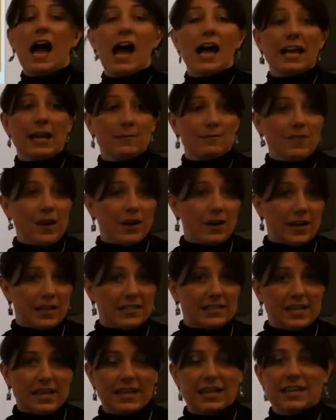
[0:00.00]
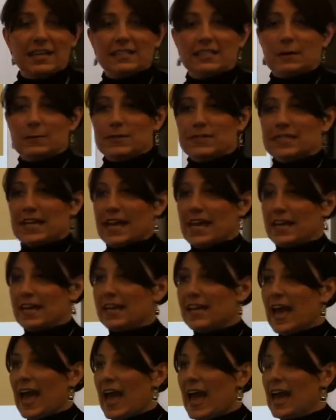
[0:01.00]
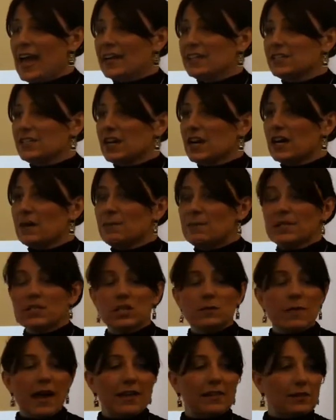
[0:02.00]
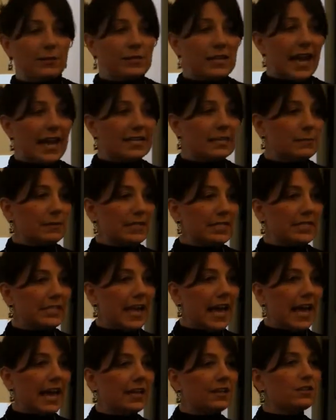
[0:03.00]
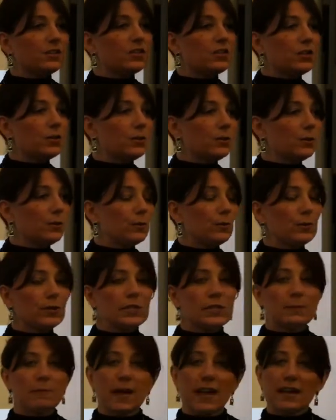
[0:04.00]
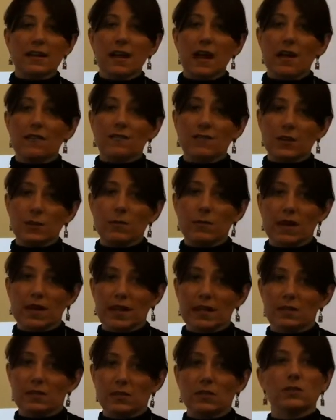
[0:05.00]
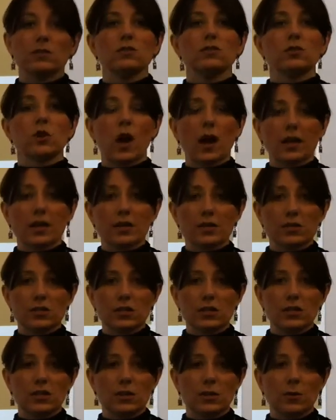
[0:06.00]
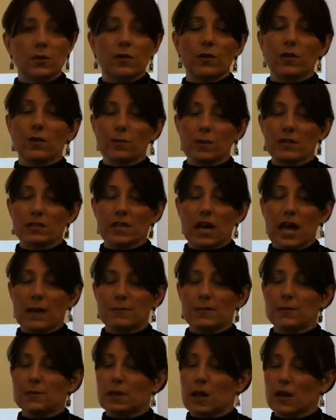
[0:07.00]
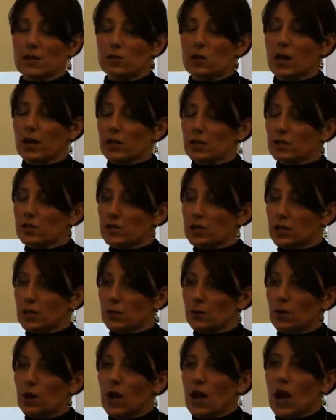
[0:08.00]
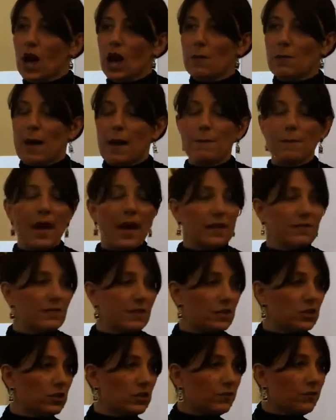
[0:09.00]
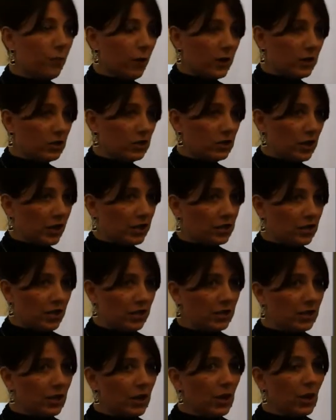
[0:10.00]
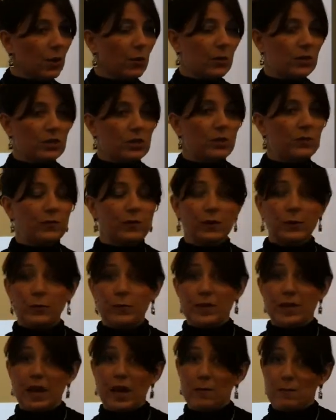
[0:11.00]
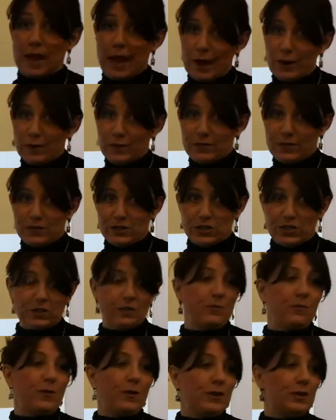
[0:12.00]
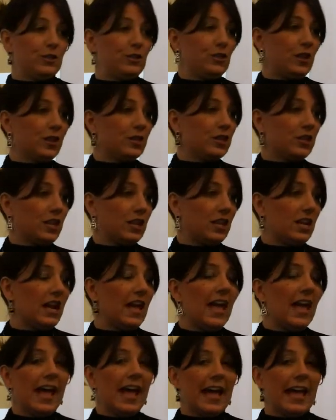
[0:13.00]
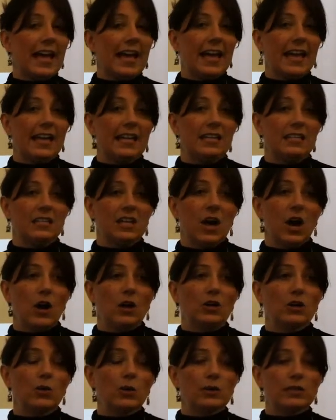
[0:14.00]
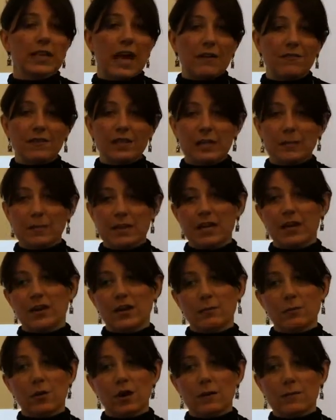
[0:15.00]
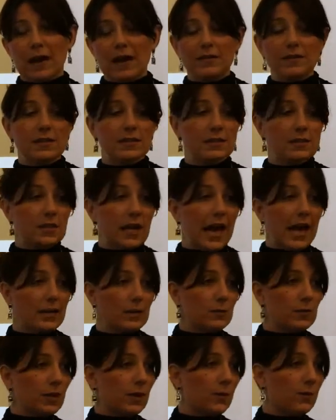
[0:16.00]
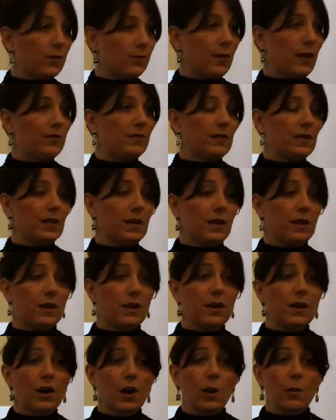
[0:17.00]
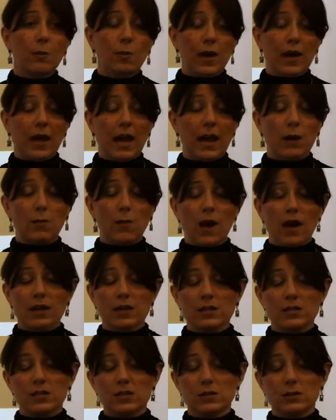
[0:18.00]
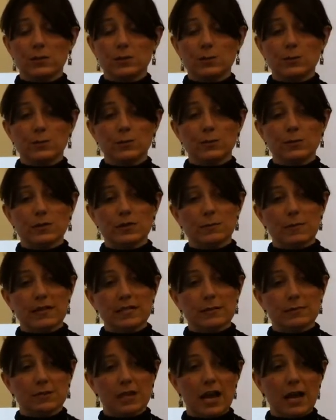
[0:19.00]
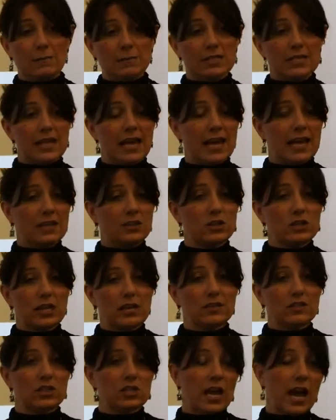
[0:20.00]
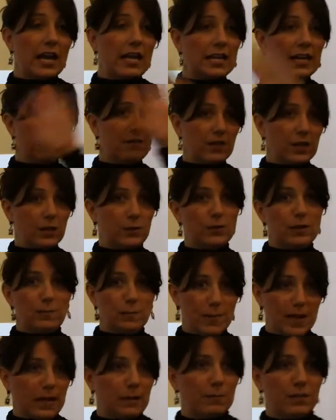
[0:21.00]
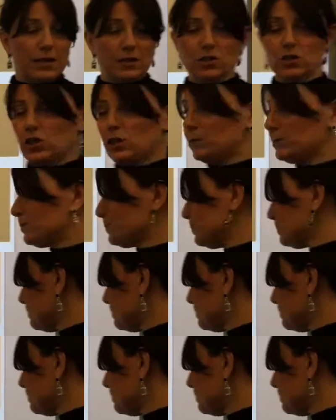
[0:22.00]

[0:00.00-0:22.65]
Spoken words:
I am very excited, as I was saying, and Mr. Matthews asked me today to spend a few minutes talking to you, or a little bit of time talking to you about my vision for instruction, which hopefully will become our vision for instruction. And you will definitely be hearing more about this as we go throughout the year, but I wanted to spend some time today just kind of giving you the big picture.